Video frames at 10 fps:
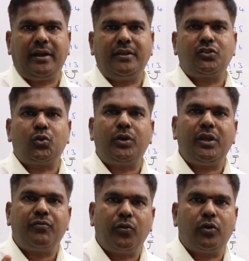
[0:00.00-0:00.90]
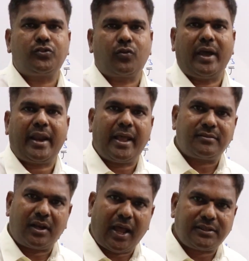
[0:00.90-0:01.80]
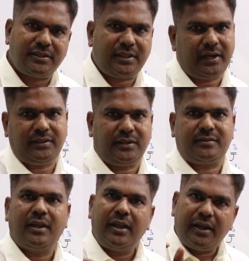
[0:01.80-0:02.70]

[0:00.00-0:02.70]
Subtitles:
it is 24 square as last 3 digits.